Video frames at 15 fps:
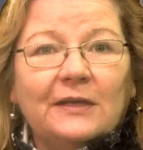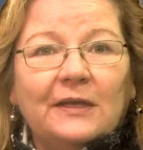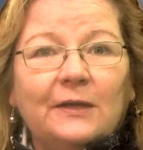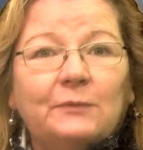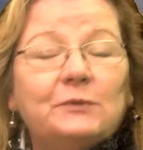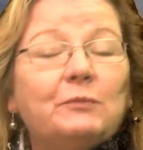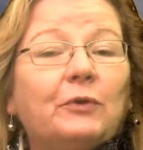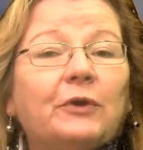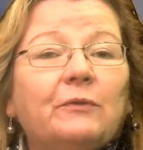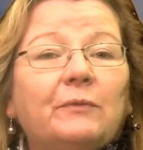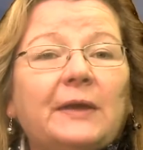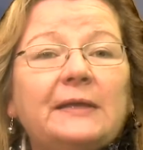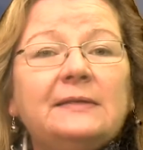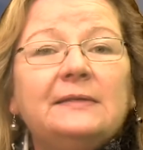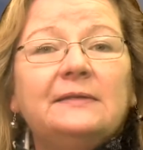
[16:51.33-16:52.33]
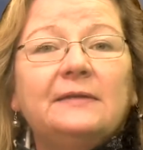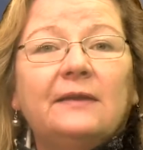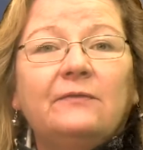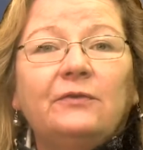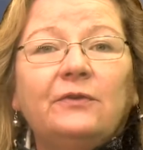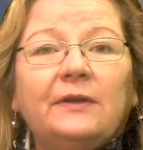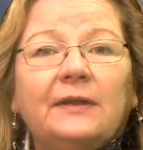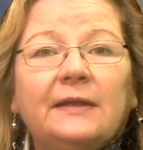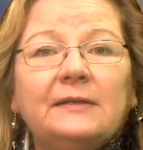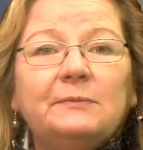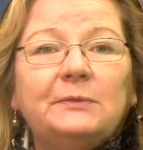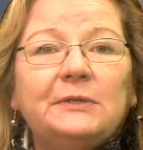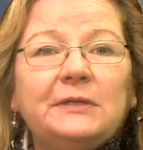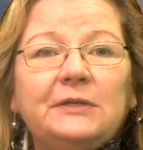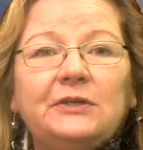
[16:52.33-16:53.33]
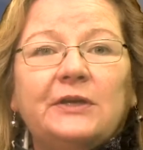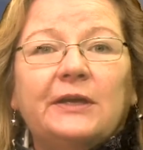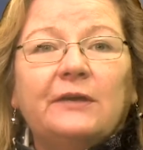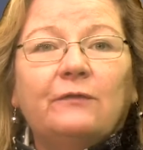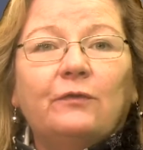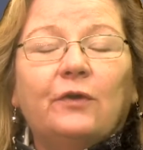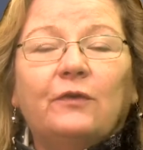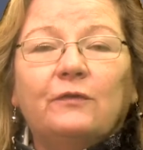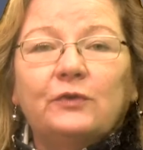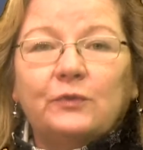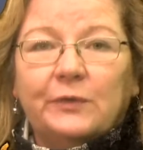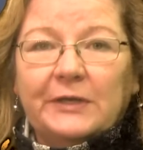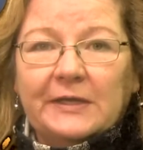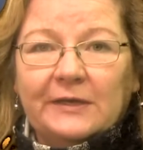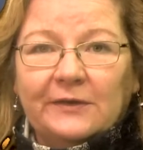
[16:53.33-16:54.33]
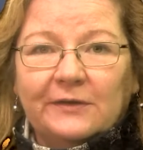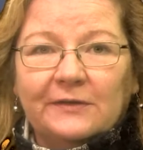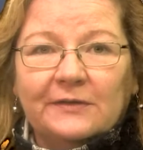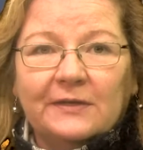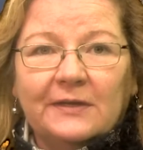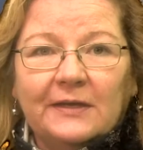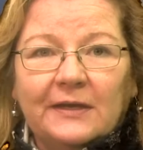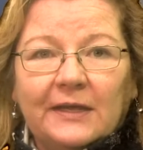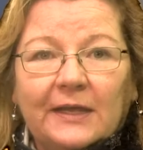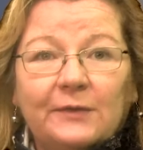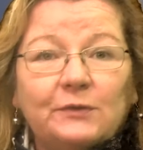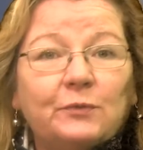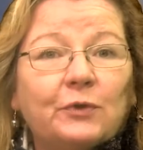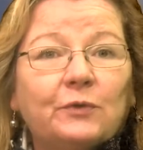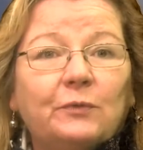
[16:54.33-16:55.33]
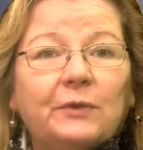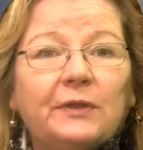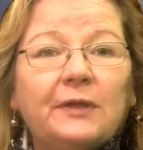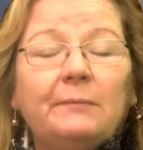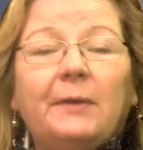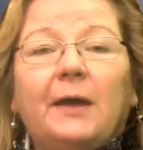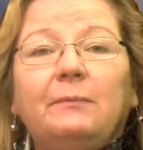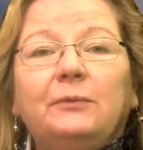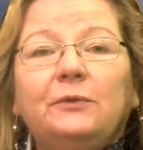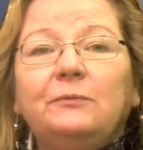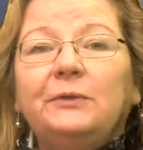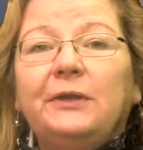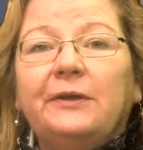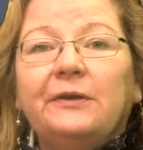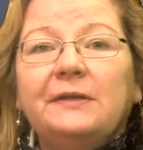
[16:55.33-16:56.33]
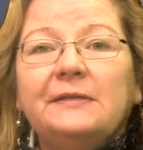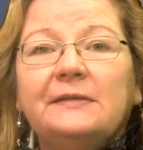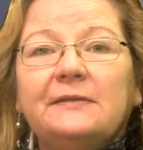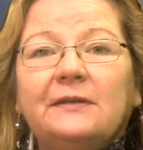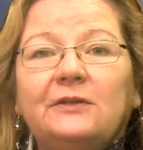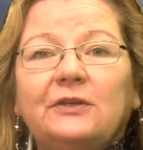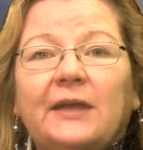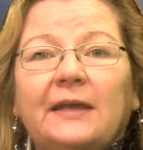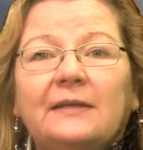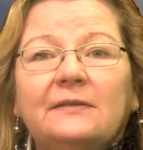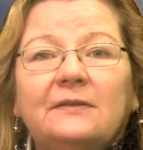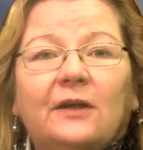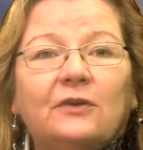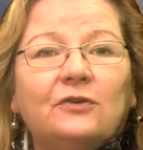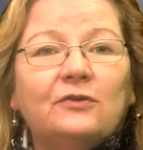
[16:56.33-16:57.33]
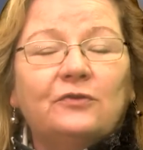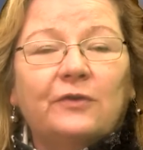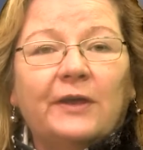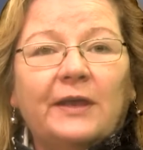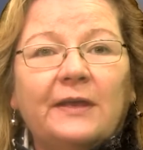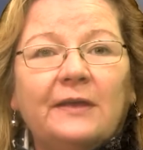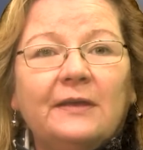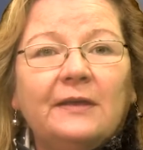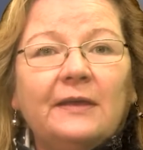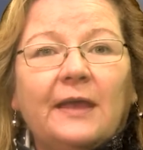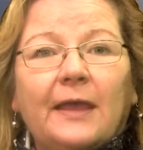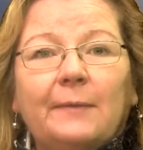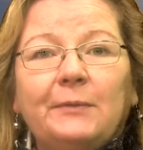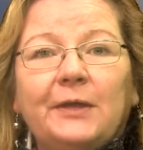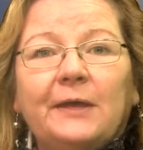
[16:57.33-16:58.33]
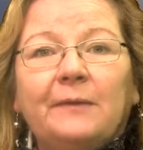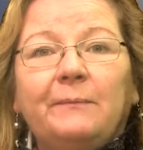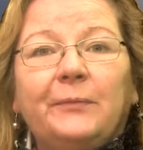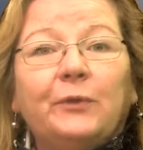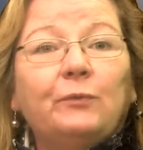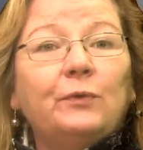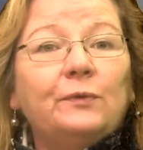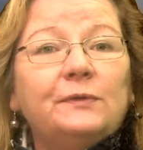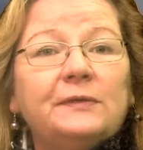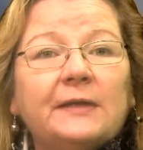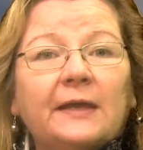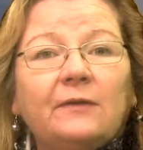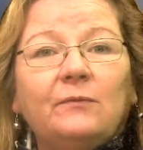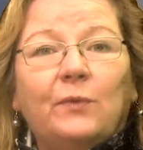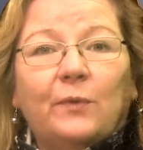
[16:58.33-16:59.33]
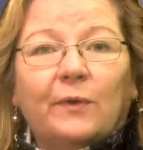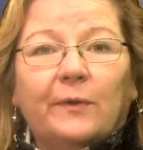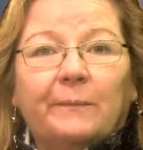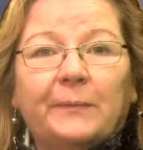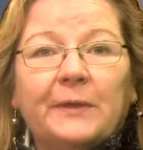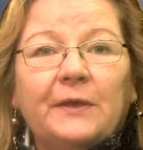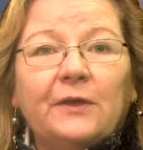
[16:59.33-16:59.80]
He was born and raised in Denver and has been DJing for over 20 years. He has worked with hip-hop luminaries such as Dr. Dre, Eminem, The Roots, and more.